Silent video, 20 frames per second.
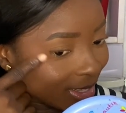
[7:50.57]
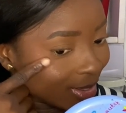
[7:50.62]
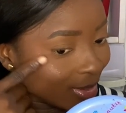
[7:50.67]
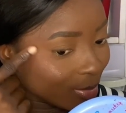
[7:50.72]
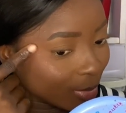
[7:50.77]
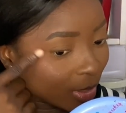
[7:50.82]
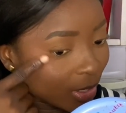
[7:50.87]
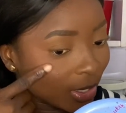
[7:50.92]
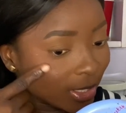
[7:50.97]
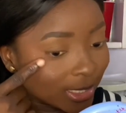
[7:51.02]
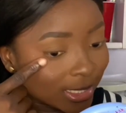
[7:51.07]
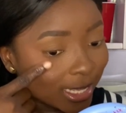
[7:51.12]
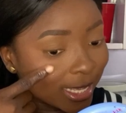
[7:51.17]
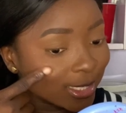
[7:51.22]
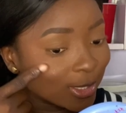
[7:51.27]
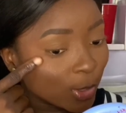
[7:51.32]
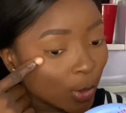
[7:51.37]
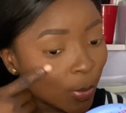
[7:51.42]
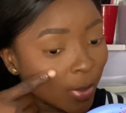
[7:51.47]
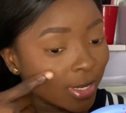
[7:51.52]
because there
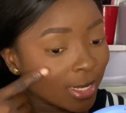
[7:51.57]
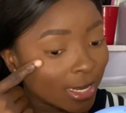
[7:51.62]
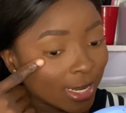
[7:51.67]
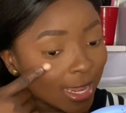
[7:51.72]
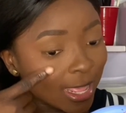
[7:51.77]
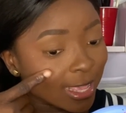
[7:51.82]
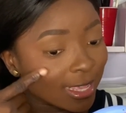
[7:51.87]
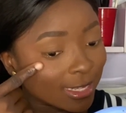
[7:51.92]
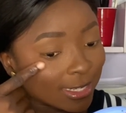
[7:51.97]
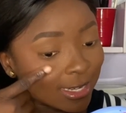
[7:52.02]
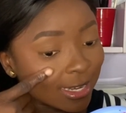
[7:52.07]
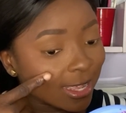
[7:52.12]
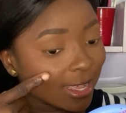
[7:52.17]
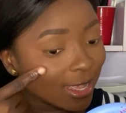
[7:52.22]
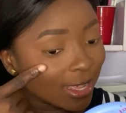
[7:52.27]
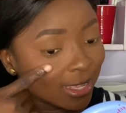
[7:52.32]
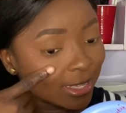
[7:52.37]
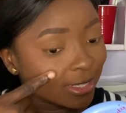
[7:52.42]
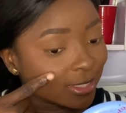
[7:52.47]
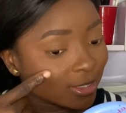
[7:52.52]
are so many like
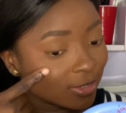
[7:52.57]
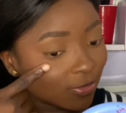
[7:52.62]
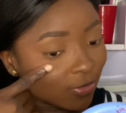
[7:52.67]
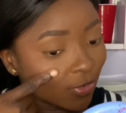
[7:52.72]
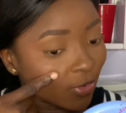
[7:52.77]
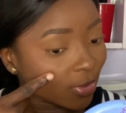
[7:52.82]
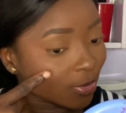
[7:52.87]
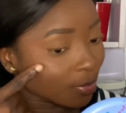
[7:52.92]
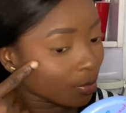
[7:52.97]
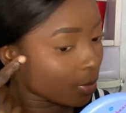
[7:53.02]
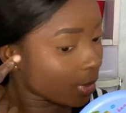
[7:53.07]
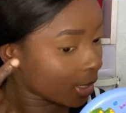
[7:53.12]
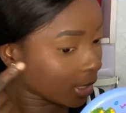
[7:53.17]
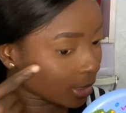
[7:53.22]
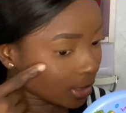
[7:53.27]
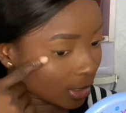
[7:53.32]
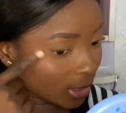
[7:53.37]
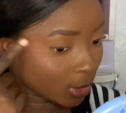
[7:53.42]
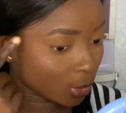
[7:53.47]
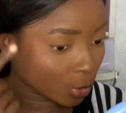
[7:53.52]
nice fun
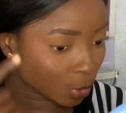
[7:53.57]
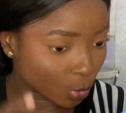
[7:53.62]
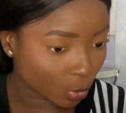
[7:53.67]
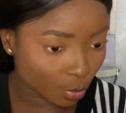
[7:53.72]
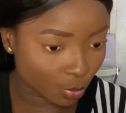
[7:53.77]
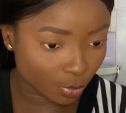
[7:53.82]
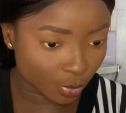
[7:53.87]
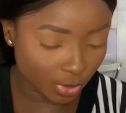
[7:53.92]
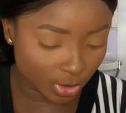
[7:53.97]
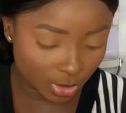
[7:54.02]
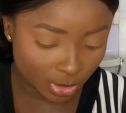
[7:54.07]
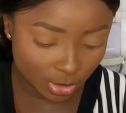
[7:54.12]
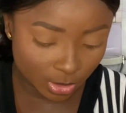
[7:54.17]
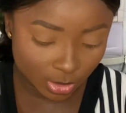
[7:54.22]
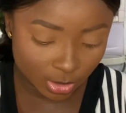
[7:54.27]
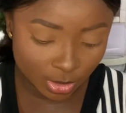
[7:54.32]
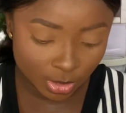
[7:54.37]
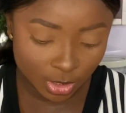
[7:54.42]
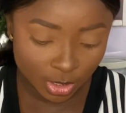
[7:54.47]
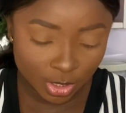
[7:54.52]
places
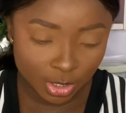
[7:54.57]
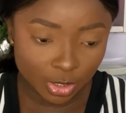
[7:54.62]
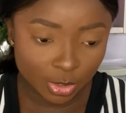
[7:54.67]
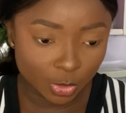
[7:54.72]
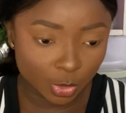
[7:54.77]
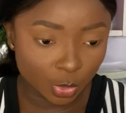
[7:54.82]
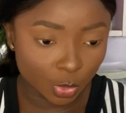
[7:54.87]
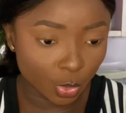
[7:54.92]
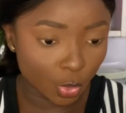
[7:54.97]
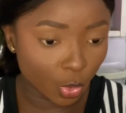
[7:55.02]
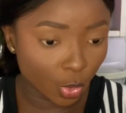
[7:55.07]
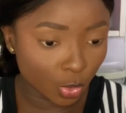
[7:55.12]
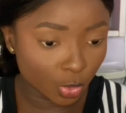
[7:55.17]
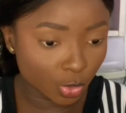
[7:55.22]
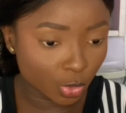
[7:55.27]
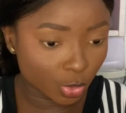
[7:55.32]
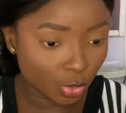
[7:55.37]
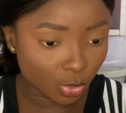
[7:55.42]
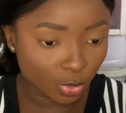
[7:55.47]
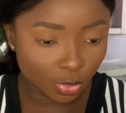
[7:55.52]
to go
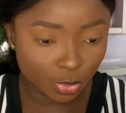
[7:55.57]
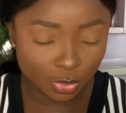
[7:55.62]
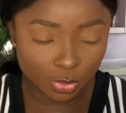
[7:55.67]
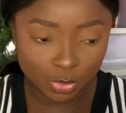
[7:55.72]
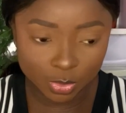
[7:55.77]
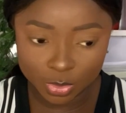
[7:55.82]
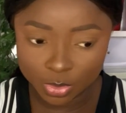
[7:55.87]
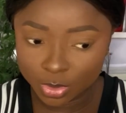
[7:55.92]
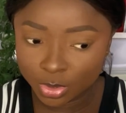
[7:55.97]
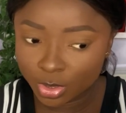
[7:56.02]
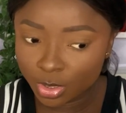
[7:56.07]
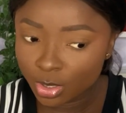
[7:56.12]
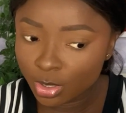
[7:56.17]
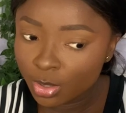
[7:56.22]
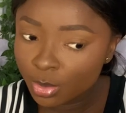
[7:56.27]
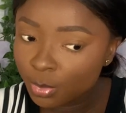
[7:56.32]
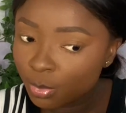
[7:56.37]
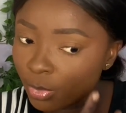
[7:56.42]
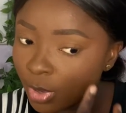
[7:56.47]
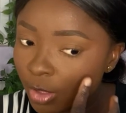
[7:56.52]
to.
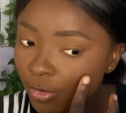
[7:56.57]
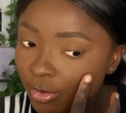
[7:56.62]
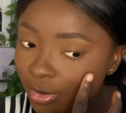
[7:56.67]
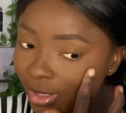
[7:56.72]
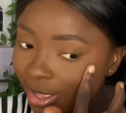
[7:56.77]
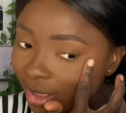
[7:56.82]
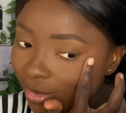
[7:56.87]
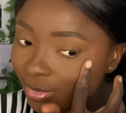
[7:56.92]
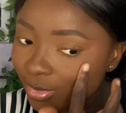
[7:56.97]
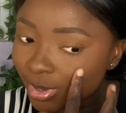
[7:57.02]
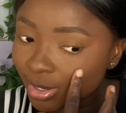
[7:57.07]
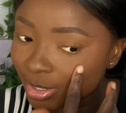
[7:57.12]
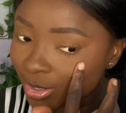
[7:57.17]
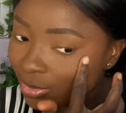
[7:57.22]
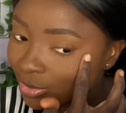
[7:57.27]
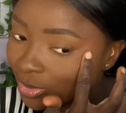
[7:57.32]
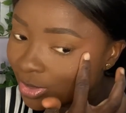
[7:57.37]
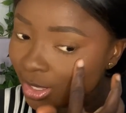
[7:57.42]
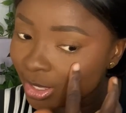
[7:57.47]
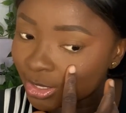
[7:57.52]
But if you don't have money, you
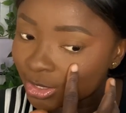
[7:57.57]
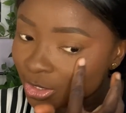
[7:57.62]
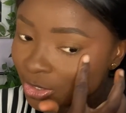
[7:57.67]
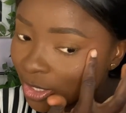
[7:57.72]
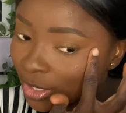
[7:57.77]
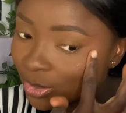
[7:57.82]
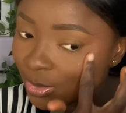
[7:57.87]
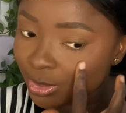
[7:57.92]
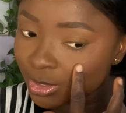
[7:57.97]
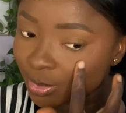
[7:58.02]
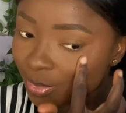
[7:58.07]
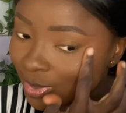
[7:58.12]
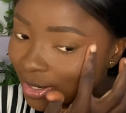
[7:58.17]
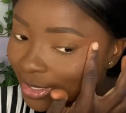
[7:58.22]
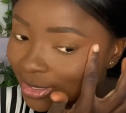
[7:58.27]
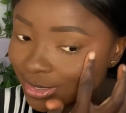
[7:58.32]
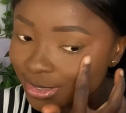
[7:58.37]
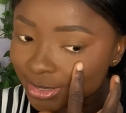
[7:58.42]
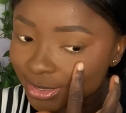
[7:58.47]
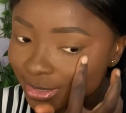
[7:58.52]
will not enjoy those
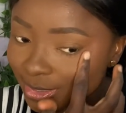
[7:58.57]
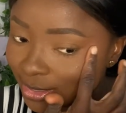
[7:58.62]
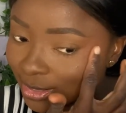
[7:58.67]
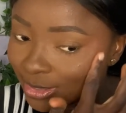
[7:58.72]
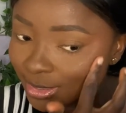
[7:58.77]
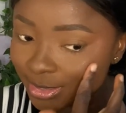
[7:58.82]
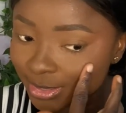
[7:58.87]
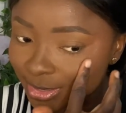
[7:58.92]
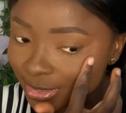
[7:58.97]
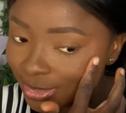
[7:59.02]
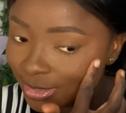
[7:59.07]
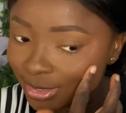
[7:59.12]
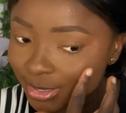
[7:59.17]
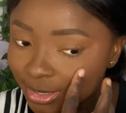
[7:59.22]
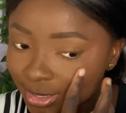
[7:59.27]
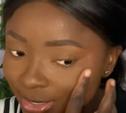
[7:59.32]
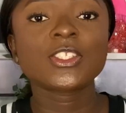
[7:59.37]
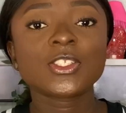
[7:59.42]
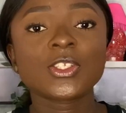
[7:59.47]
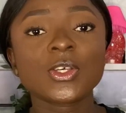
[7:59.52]
places.
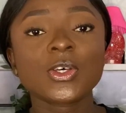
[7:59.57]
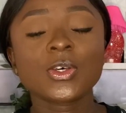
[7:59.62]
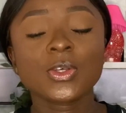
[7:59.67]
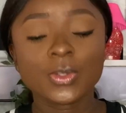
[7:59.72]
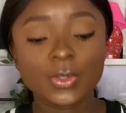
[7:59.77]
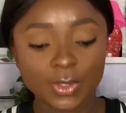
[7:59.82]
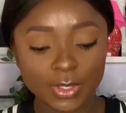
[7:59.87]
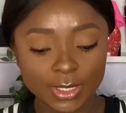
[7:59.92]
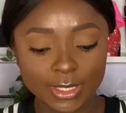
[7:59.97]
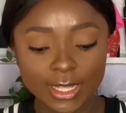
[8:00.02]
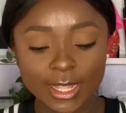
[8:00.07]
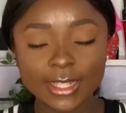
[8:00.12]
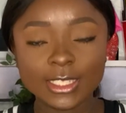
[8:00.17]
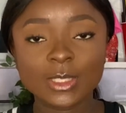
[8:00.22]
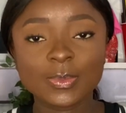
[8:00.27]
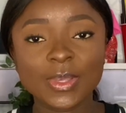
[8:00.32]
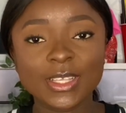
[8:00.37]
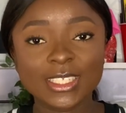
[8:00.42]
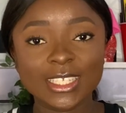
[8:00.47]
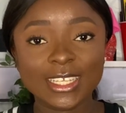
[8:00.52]
So that's
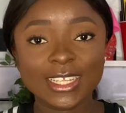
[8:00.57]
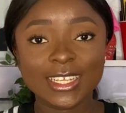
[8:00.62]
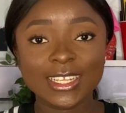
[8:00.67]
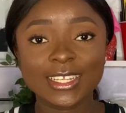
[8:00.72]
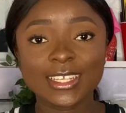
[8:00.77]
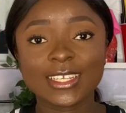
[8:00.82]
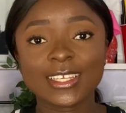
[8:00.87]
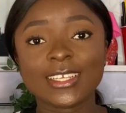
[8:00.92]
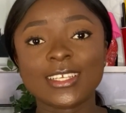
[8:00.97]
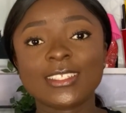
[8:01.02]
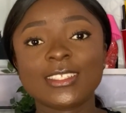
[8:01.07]
basically it